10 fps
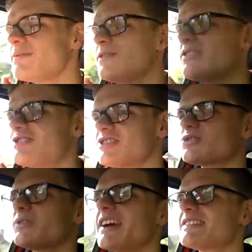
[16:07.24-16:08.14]
Even if you
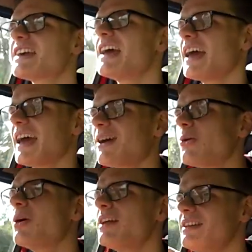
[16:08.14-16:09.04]
detract
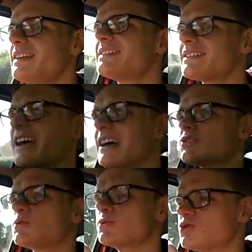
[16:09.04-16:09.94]
how little
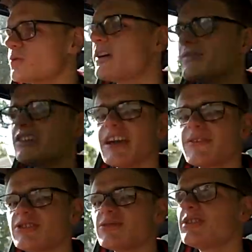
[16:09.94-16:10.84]
actual driving you
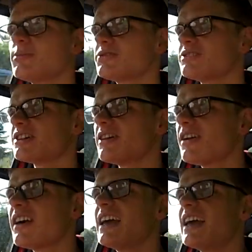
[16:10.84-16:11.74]
have to do in a modern
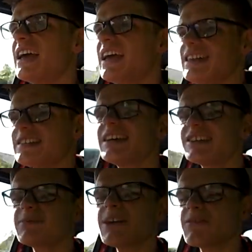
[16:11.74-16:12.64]
car, it
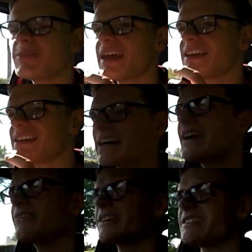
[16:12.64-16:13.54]
takes away from their
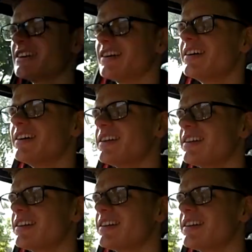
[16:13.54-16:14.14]
character.